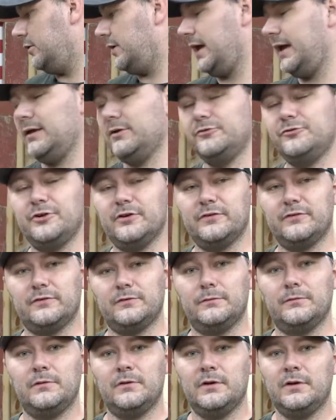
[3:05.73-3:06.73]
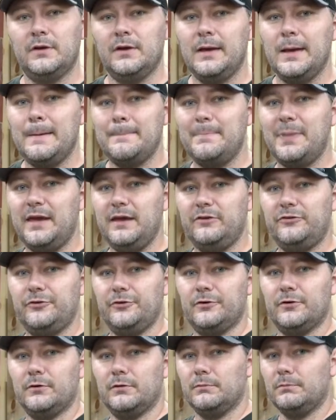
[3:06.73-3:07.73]
You can't just base
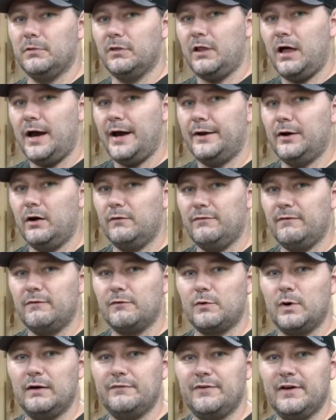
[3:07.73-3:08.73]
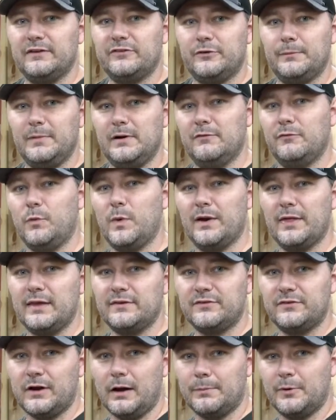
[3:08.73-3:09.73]
your line off of a rough estimate of where
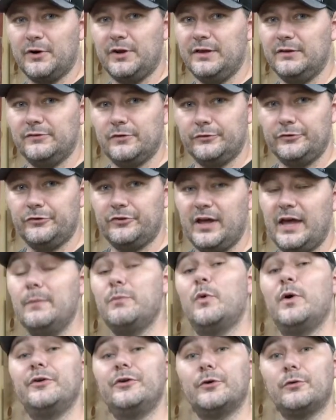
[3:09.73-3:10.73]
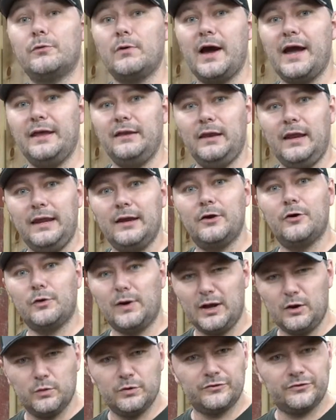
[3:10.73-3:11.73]
that stopper ends on your tape. Well, you're right, and
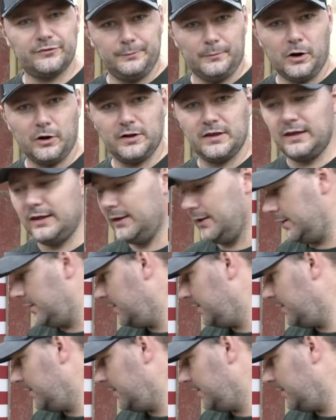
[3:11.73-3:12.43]
Kreg was smart again.